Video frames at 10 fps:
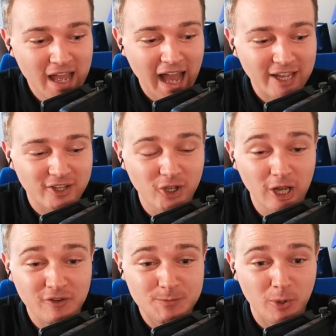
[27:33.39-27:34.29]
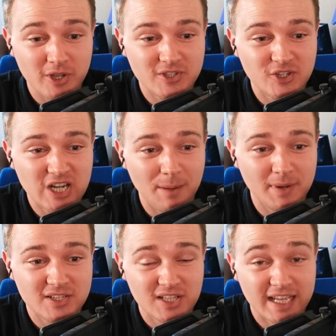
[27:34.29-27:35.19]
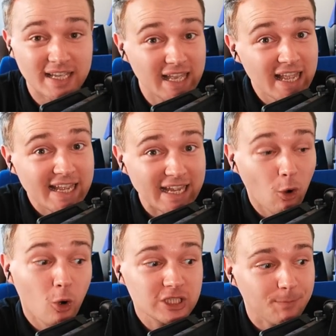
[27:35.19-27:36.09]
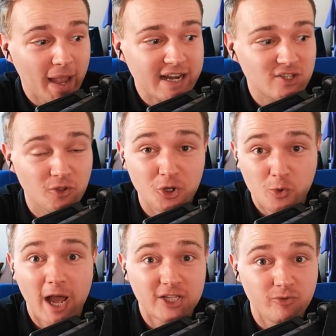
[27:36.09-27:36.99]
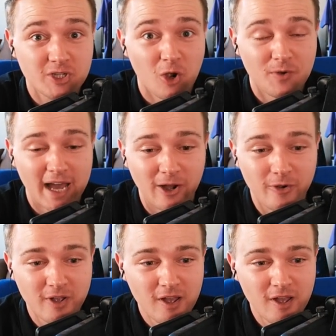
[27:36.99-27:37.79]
And could have just put us in the Champions League. It all depends on the Newcastle result now.